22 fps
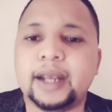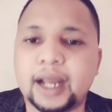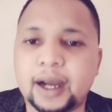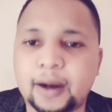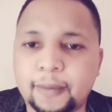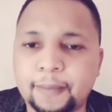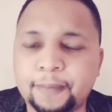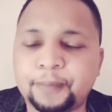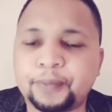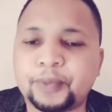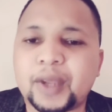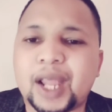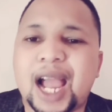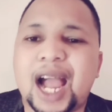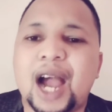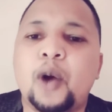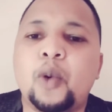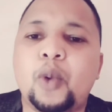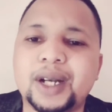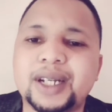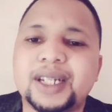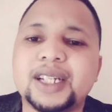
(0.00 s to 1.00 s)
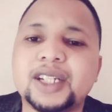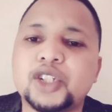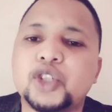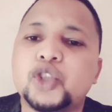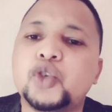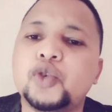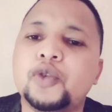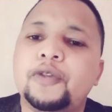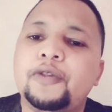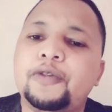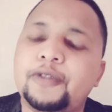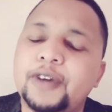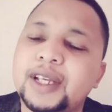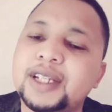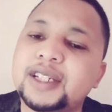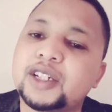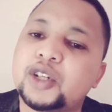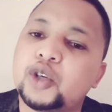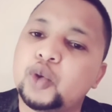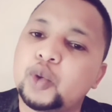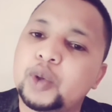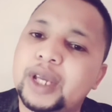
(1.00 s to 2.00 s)
Now, I want us to
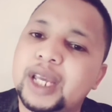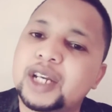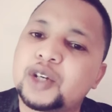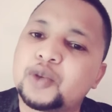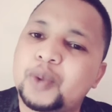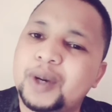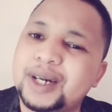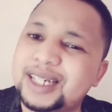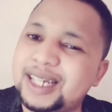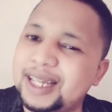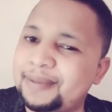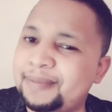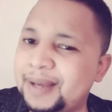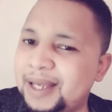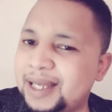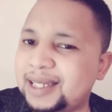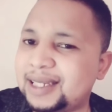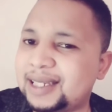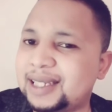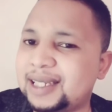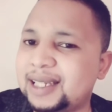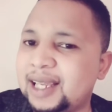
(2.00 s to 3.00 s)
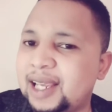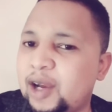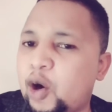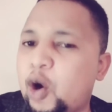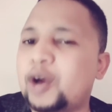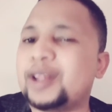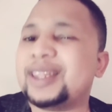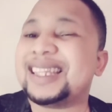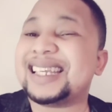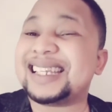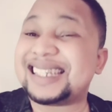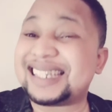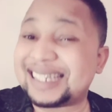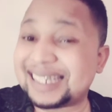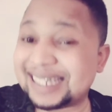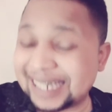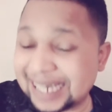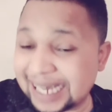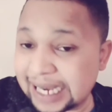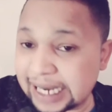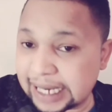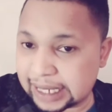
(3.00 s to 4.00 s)
first look at what happens on the
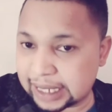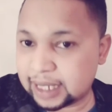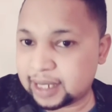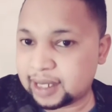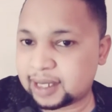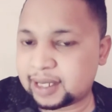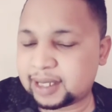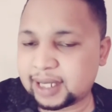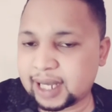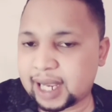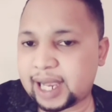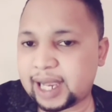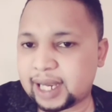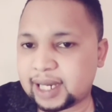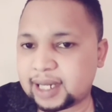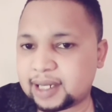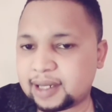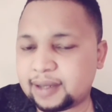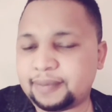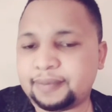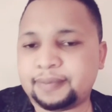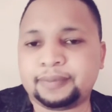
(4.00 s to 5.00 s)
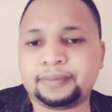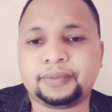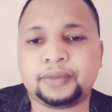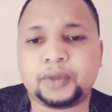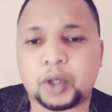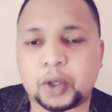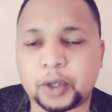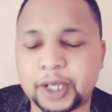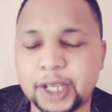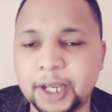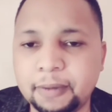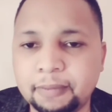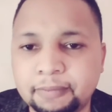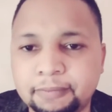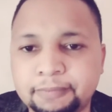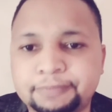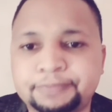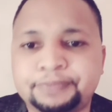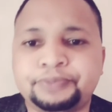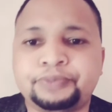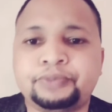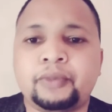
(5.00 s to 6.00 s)
zinc side. Okay,
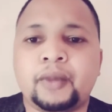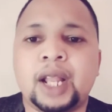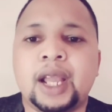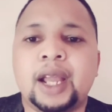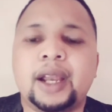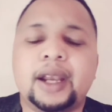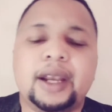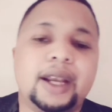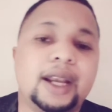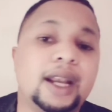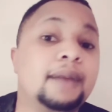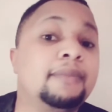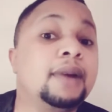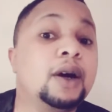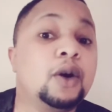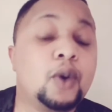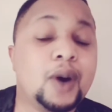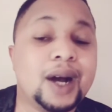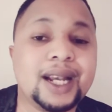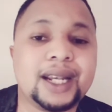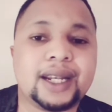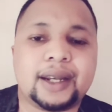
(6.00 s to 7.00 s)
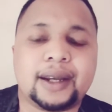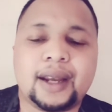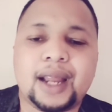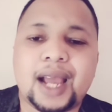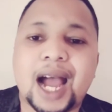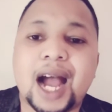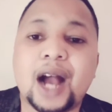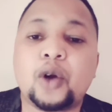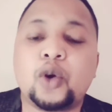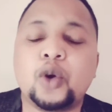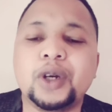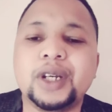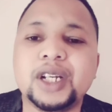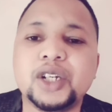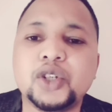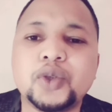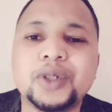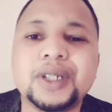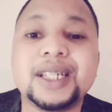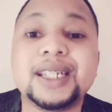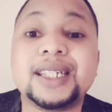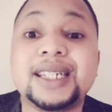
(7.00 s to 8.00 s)
number one,
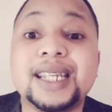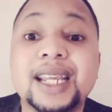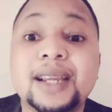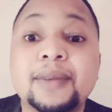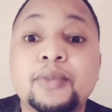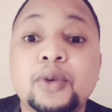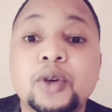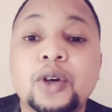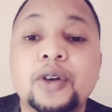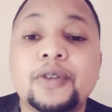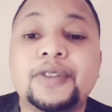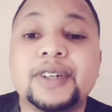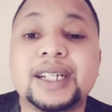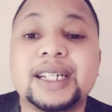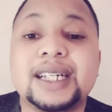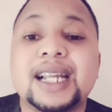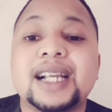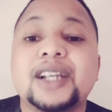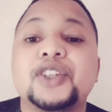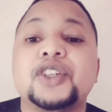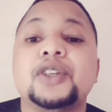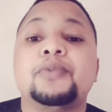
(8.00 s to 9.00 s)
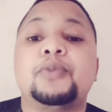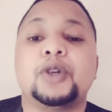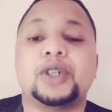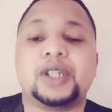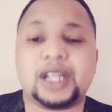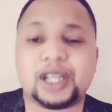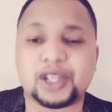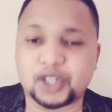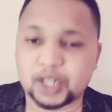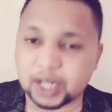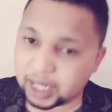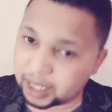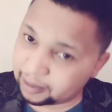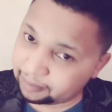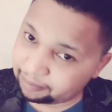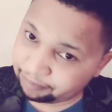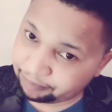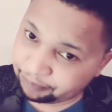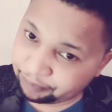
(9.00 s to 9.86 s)
according to the table of reduction potential,